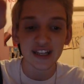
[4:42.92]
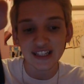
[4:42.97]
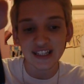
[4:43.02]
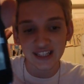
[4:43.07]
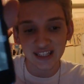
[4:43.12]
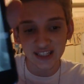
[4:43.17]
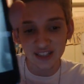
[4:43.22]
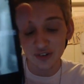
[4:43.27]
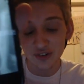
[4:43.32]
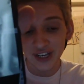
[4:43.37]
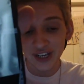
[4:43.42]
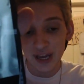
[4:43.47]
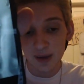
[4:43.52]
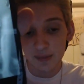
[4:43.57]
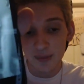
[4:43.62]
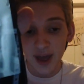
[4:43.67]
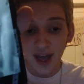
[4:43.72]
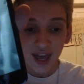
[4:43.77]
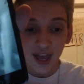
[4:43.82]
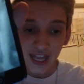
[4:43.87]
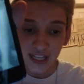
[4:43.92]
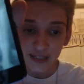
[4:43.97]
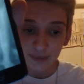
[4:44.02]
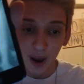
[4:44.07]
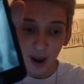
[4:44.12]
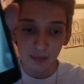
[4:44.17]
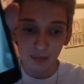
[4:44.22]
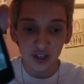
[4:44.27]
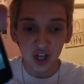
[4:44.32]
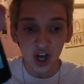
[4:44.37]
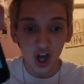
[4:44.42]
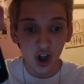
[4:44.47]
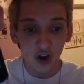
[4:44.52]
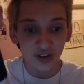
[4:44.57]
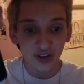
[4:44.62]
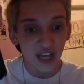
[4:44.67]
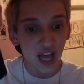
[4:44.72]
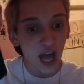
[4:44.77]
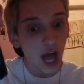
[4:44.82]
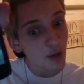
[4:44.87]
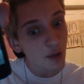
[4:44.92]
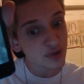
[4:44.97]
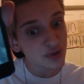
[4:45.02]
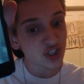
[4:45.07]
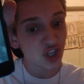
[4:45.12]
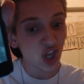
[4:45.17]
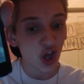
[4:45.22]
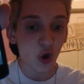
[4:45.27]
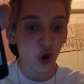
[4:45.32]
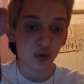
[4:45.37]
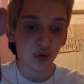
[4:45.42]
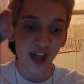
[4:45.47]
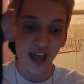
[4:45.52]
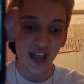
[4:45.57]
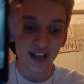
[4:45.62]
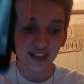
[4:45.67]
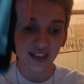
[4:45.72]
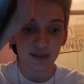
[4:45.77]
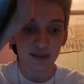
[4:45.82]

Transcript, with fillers: Instagram. It's probably already up, so like,